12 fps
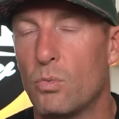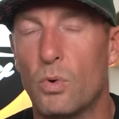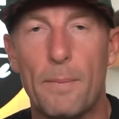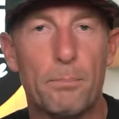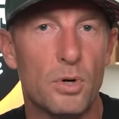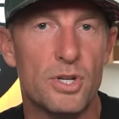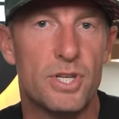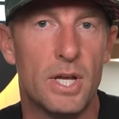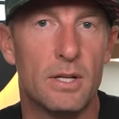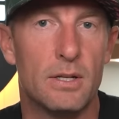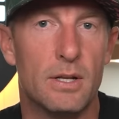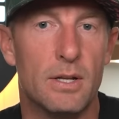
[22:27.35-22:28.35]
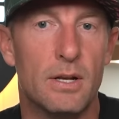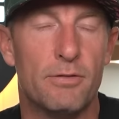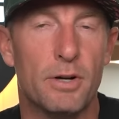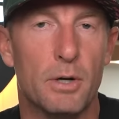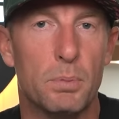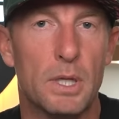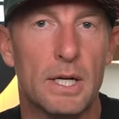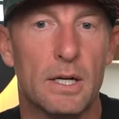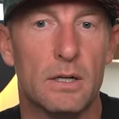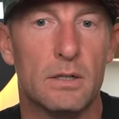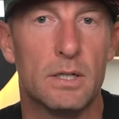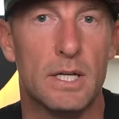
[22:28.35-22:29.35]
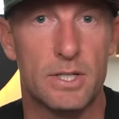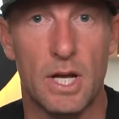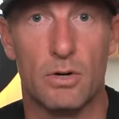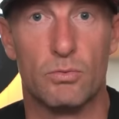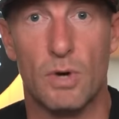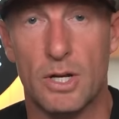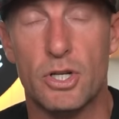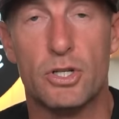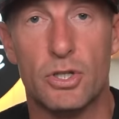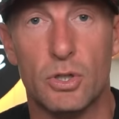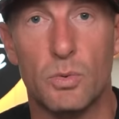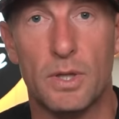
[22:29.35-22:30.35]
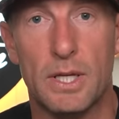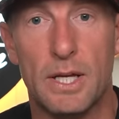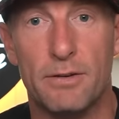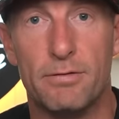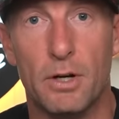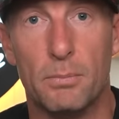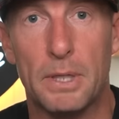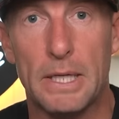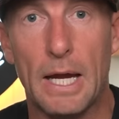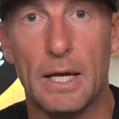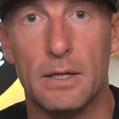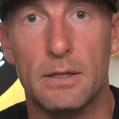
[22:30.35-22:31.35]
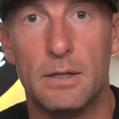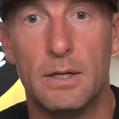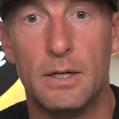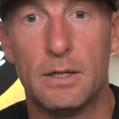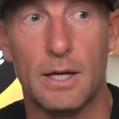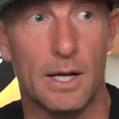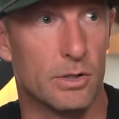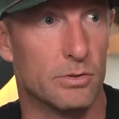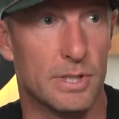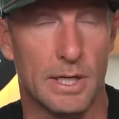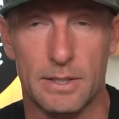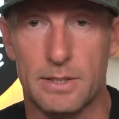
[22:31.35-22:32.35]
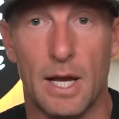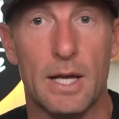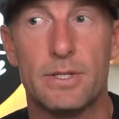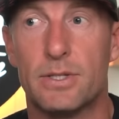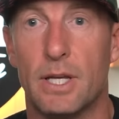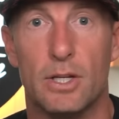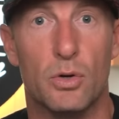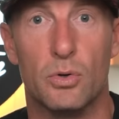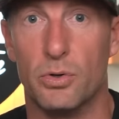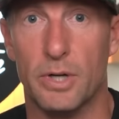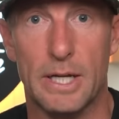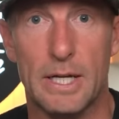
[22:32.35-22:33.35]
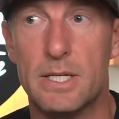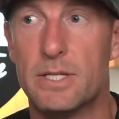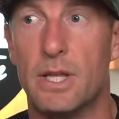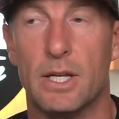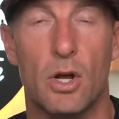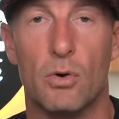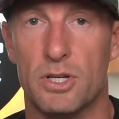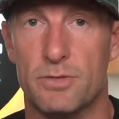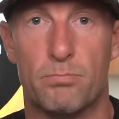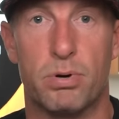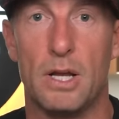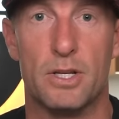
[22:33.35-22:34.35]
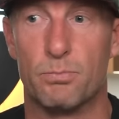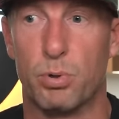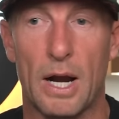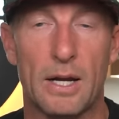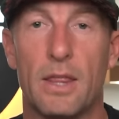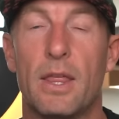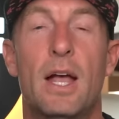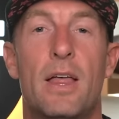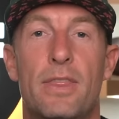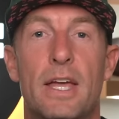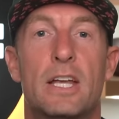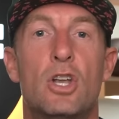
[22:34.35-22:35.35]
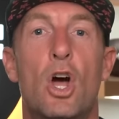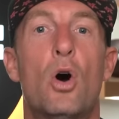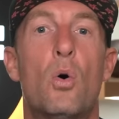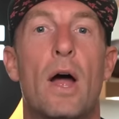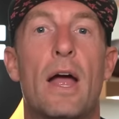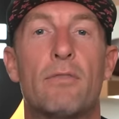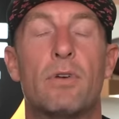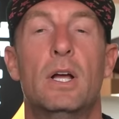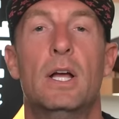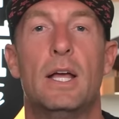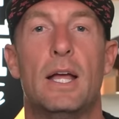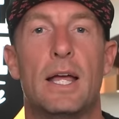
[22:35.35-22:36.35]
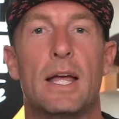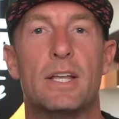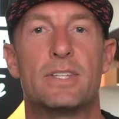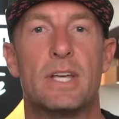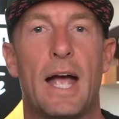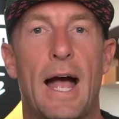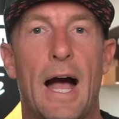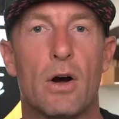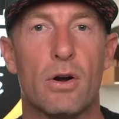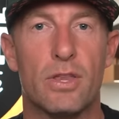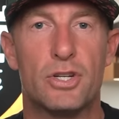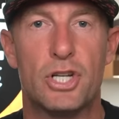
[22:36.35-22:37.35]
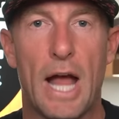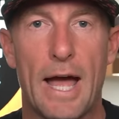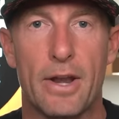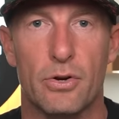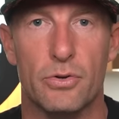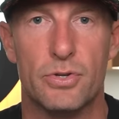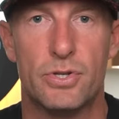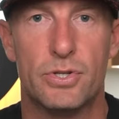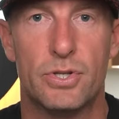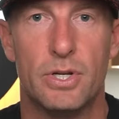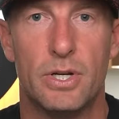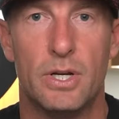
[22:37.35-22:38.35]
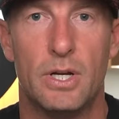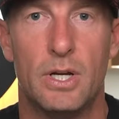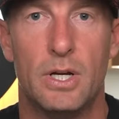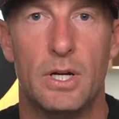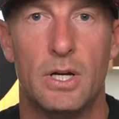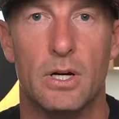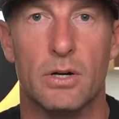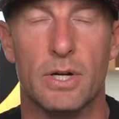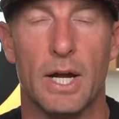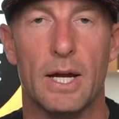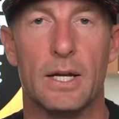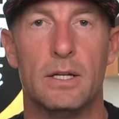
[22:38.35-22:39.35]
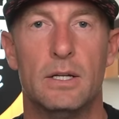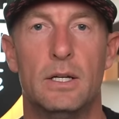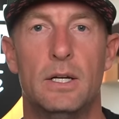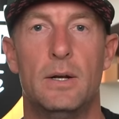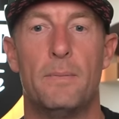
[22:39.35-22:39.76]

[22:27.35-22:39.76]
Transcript: represent an NFL player, he's got to register with the NFLPA got to go take a test. They know who he is. They know his his pregnant. They know every. It's out of the shadows. Okay,